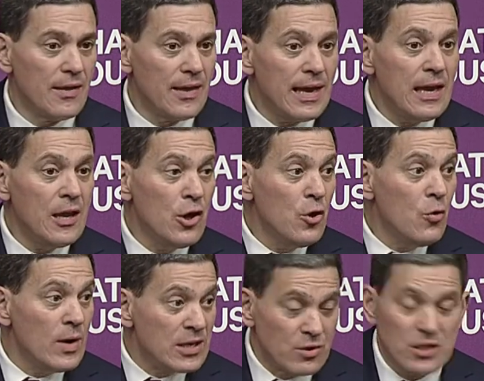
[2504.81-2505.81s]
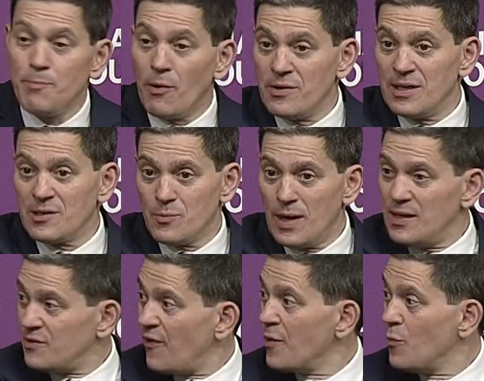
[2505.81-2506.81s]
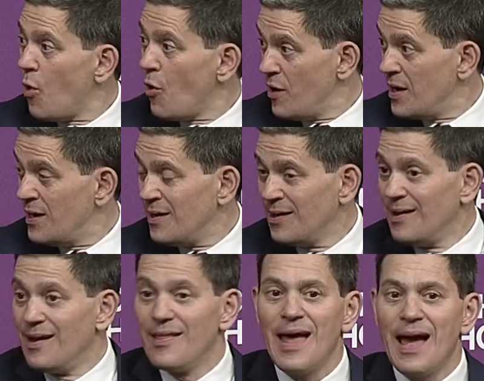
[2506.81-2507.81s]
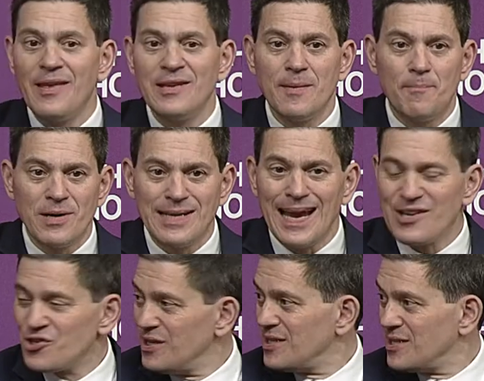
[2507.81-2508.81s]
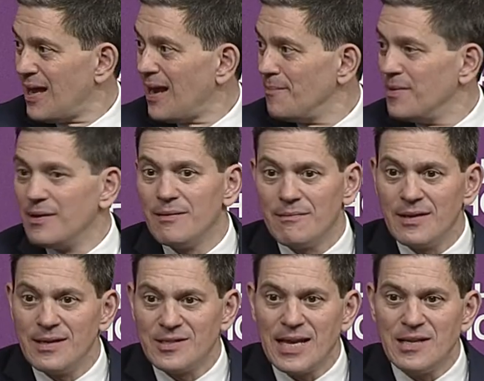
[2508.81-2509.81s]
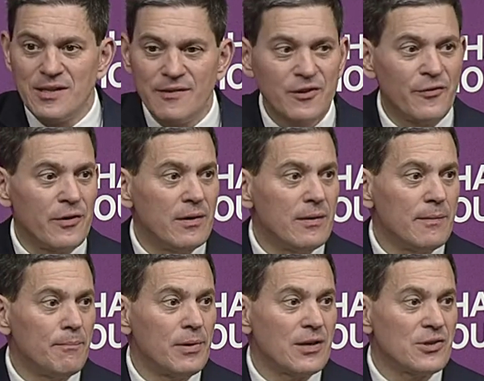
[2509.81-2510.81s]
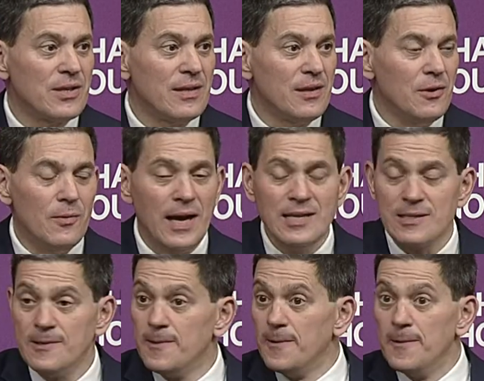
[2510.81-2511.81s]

The EU is responding as well. It's very worried that there's a protectionist element, the incentives for production in the US.